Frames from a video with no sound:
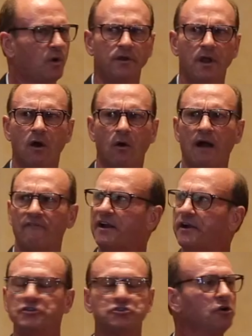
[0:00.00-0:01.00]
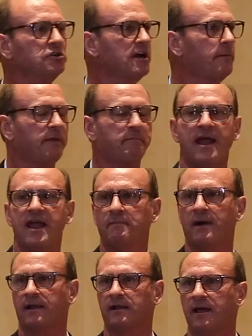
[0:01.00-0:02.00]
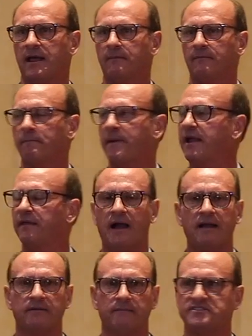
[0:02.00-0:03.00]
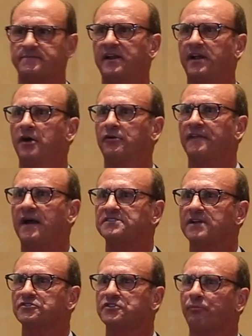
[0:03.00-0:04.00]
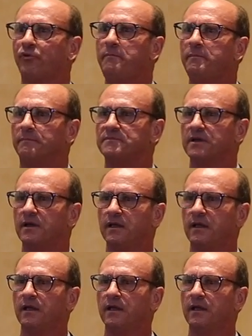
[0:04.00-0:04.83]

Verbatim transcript: Well, no, I've got an insurance company paying my claim, paying, I'm spending $100,000 in premiums.